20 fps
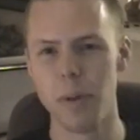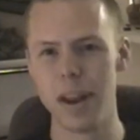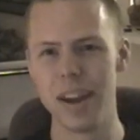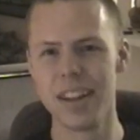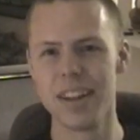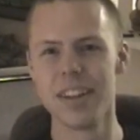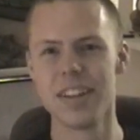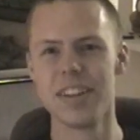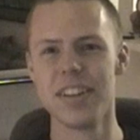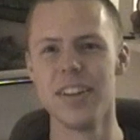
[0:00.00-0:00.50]

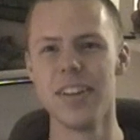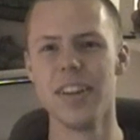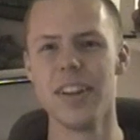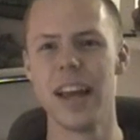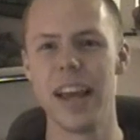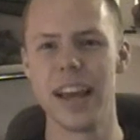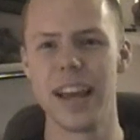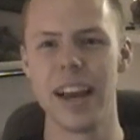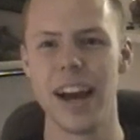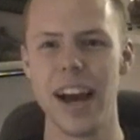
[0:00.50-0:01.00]
waited until
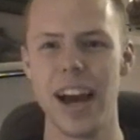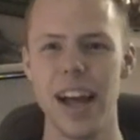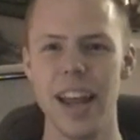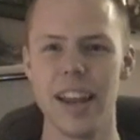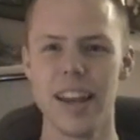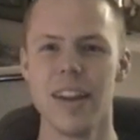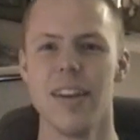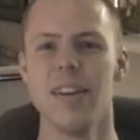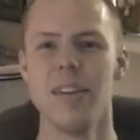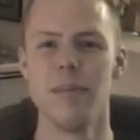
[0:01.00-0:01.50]
I
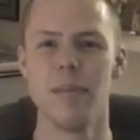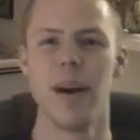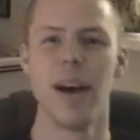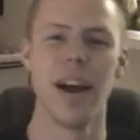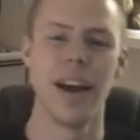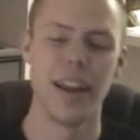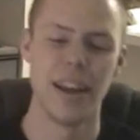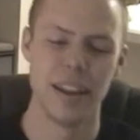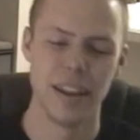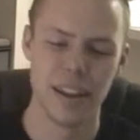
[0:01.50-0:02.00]
got
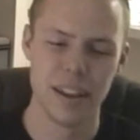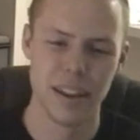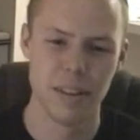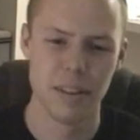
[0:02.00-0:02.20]
my